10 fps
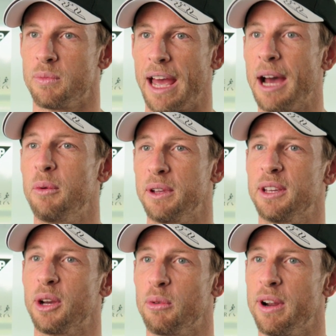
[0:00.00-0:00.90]
how we can
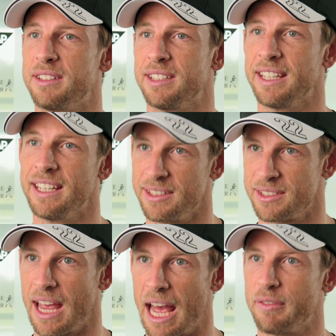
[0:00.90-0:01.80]
go racing
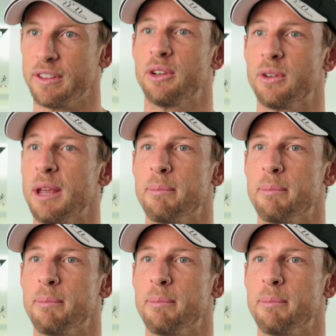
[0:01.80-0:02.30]
is having great